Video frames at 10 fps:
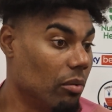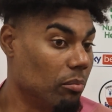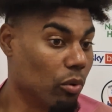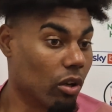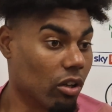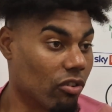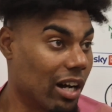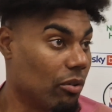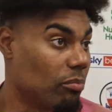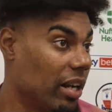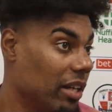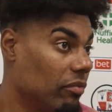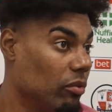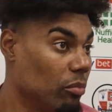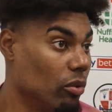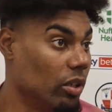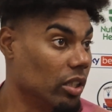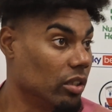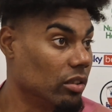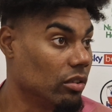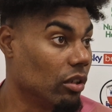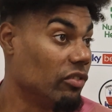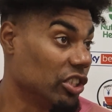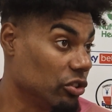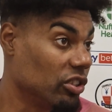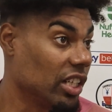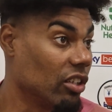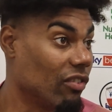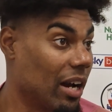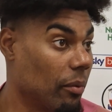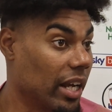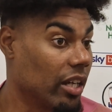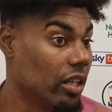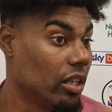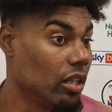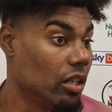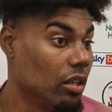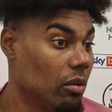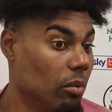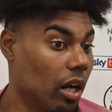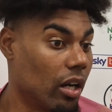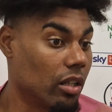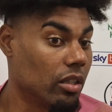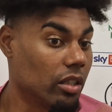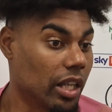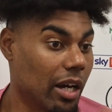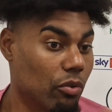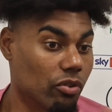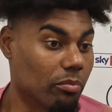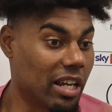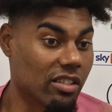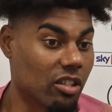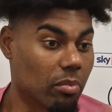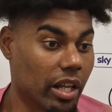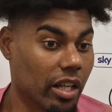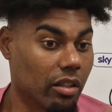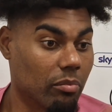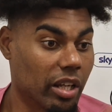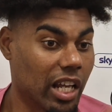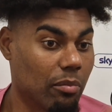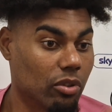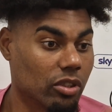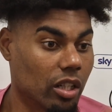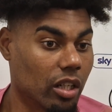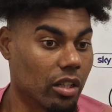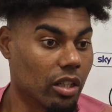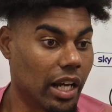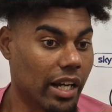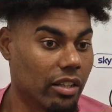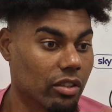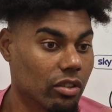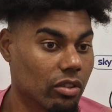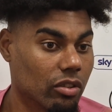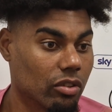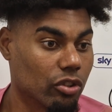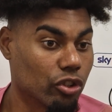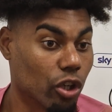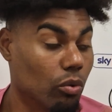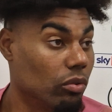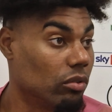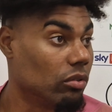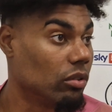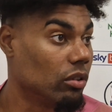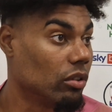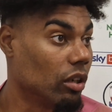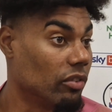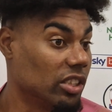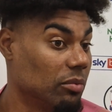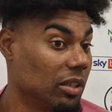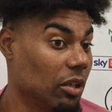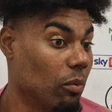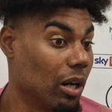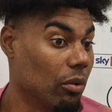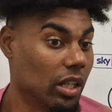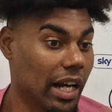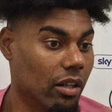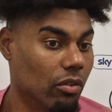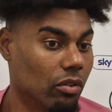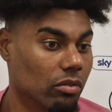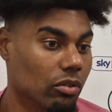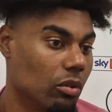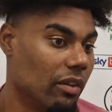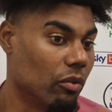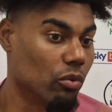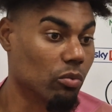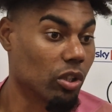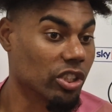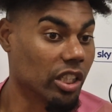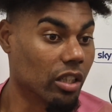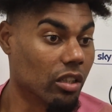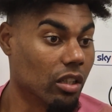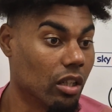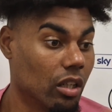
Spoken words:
ball on the ground, playing football, and obviously, as you said, the right way. But yeah, it was amazing to play and being able to like show obviously with the world or whoever was watching and